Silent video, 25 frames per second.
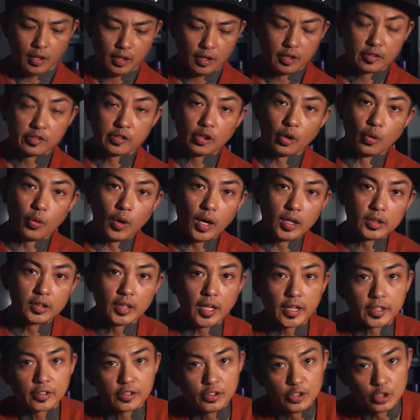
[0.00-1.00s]
So
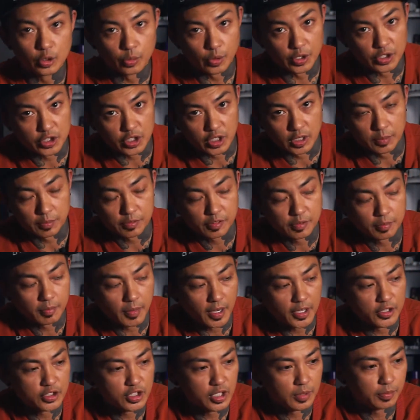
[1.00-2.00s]
unlike newer Jeeps,
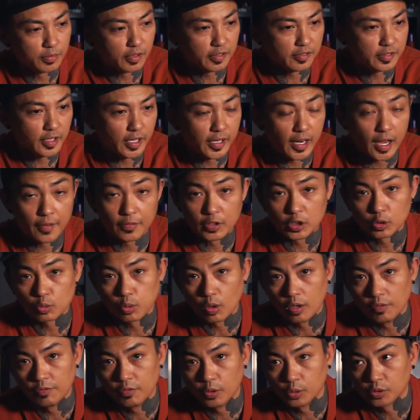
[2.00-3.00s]
my Jeep does not have a
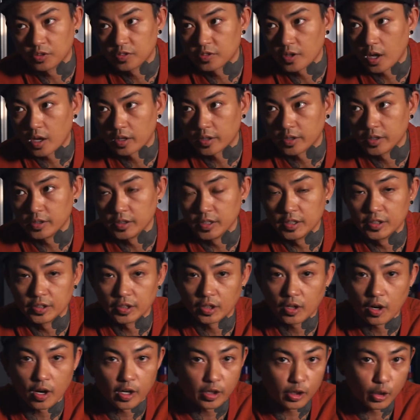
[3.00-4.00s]
12-volt socket in the
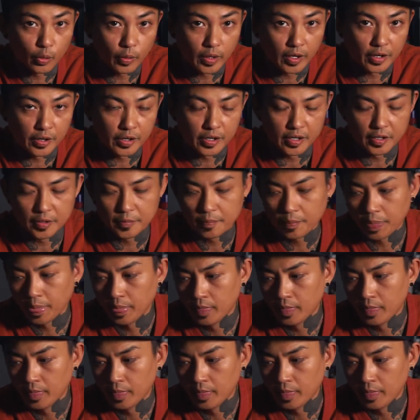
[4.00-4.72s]
cargo area.